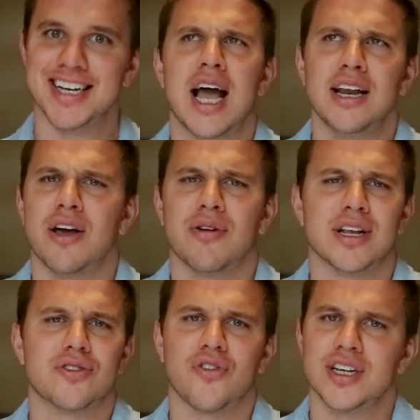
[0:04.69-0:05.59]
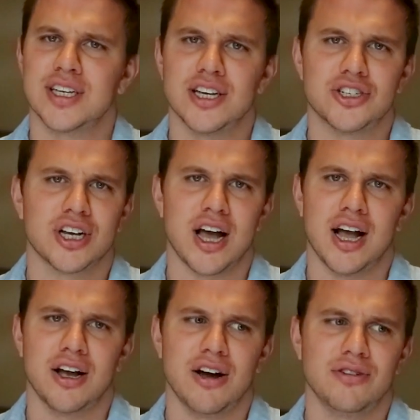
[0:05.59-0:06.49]
Side note, it's freezing in
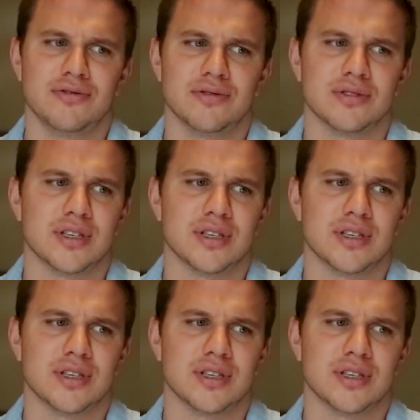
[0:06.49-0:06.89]
Chicago.